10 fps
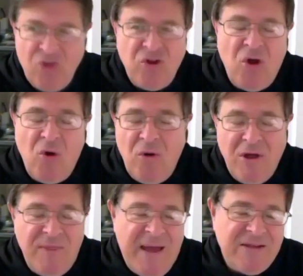
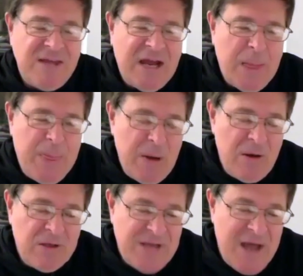So that's like a
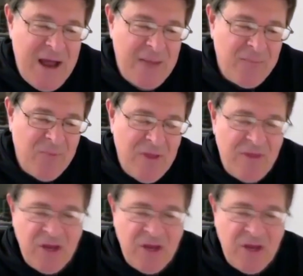third time